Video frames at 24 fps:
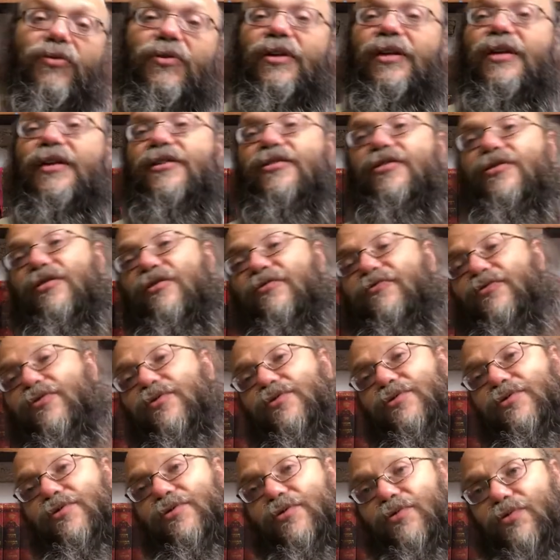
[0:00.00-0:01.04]
the external
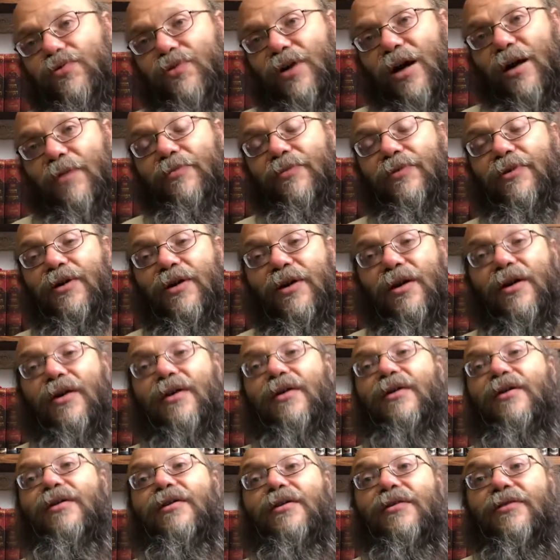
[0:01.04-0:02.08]
forces to grab.
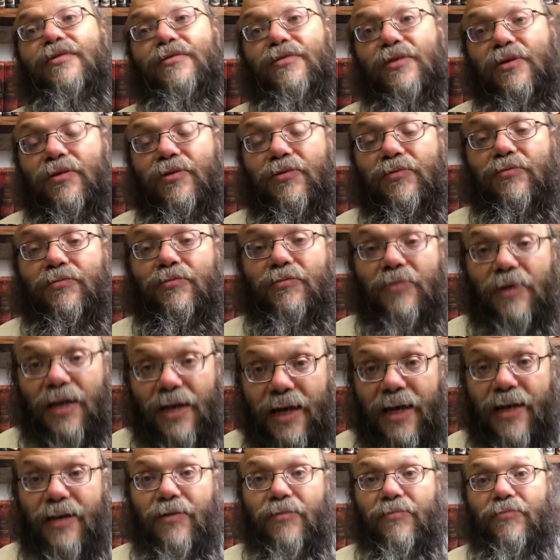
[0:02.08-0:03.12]
So
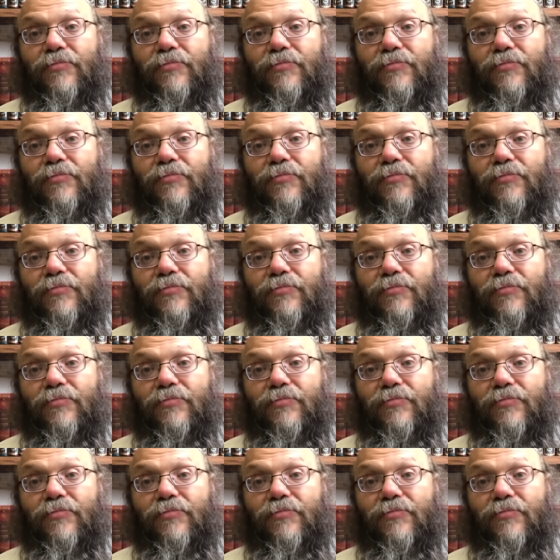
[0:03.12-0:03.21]
again,